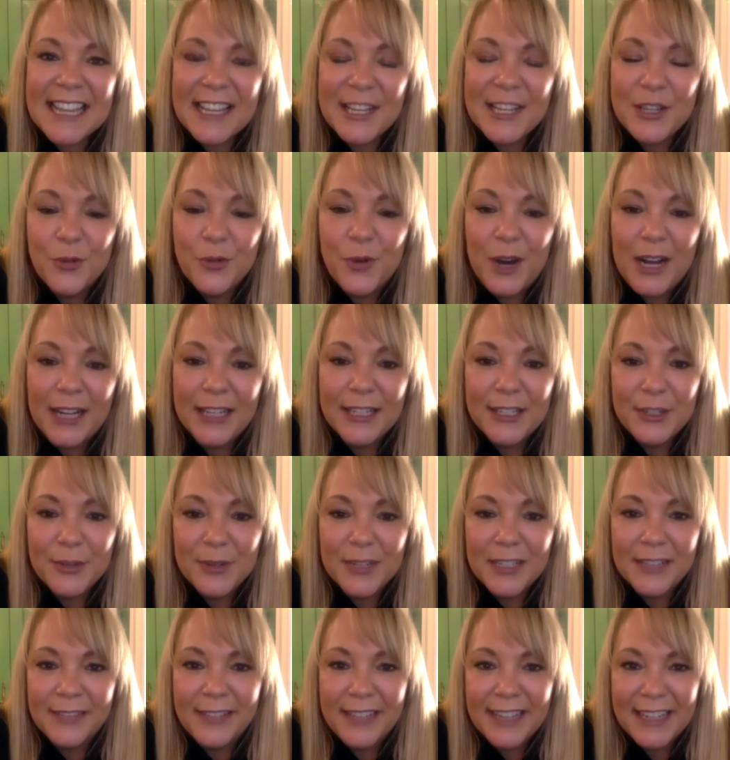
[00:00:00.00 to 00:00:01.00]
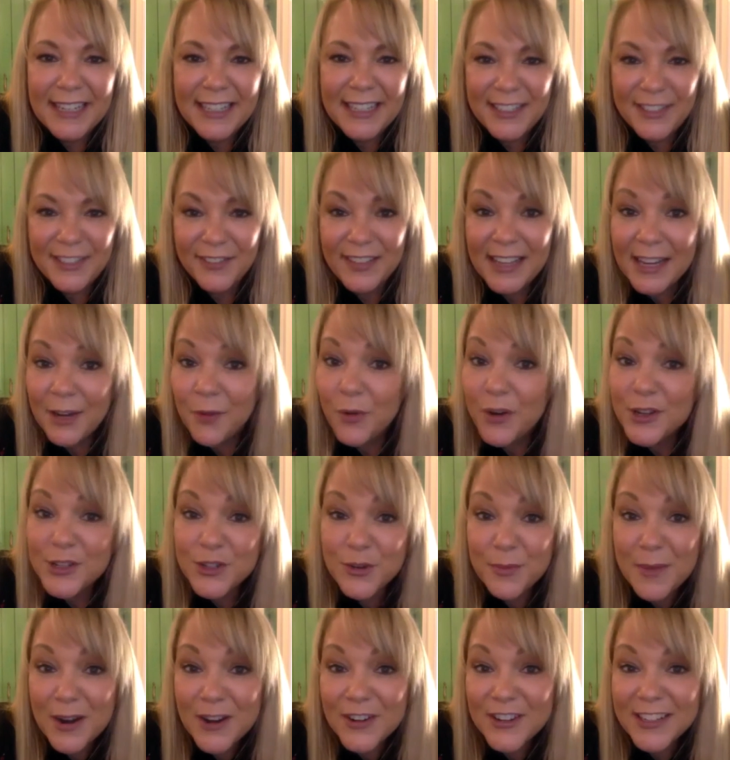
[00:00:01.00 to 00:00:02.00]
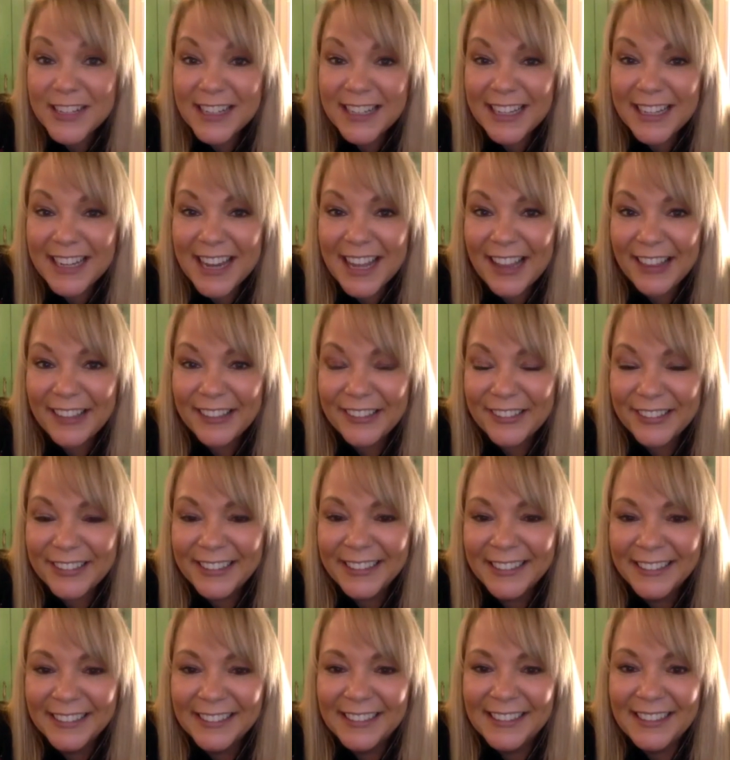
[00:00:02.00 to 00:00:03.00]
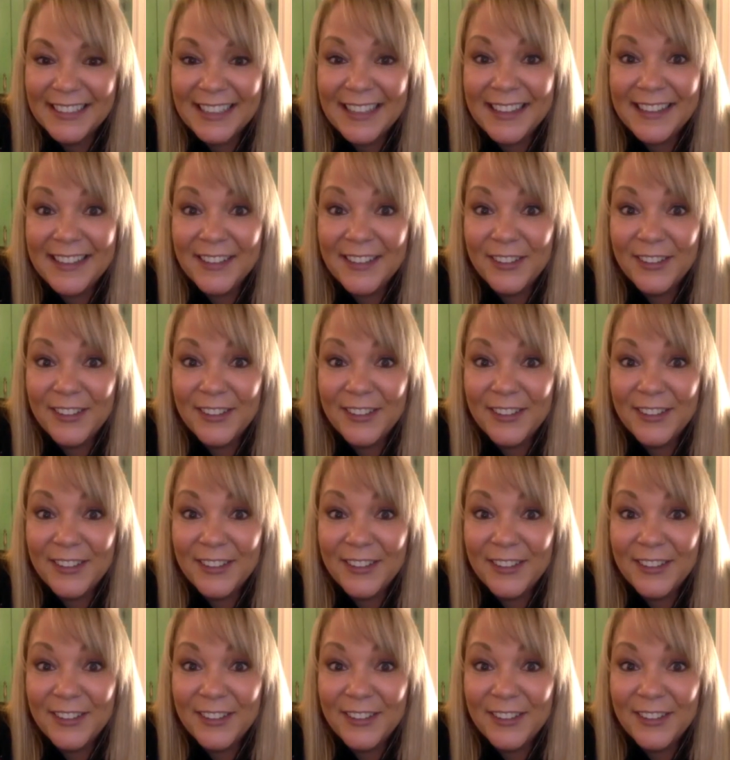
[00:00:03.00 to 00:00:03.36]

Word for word: is that you walk into a client and you're like, "Where's your marketing calendar?"